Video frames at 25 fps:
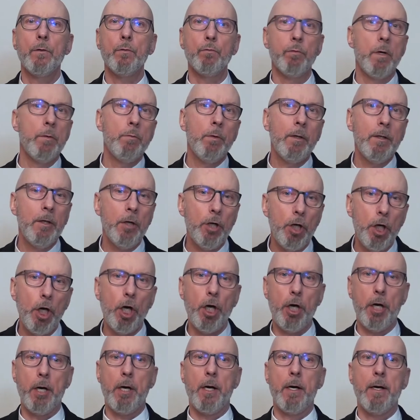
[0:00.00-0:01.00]
we will
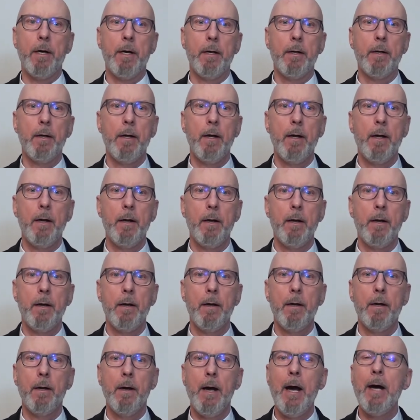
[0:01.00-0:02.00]
learn
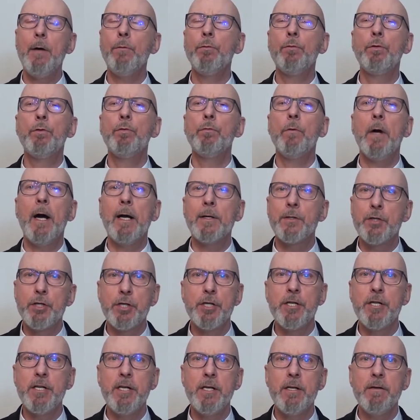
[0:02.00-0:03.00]
how to
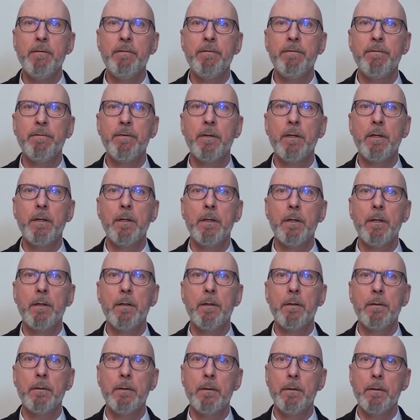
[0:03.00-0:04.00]
achieve
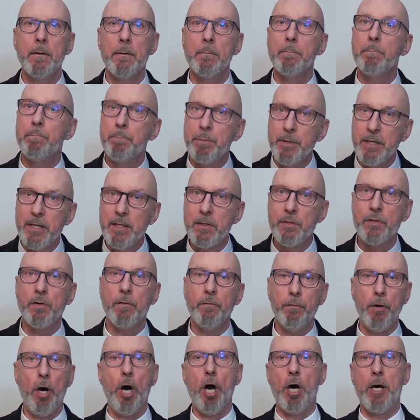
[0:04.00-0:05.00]
peace
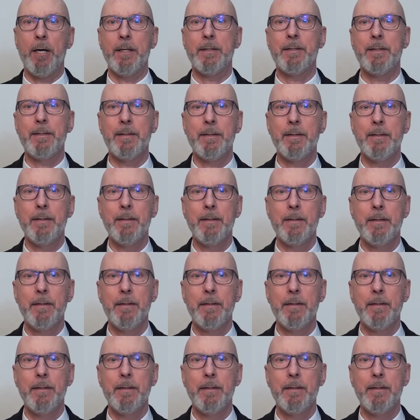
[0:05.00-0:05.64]
of heart,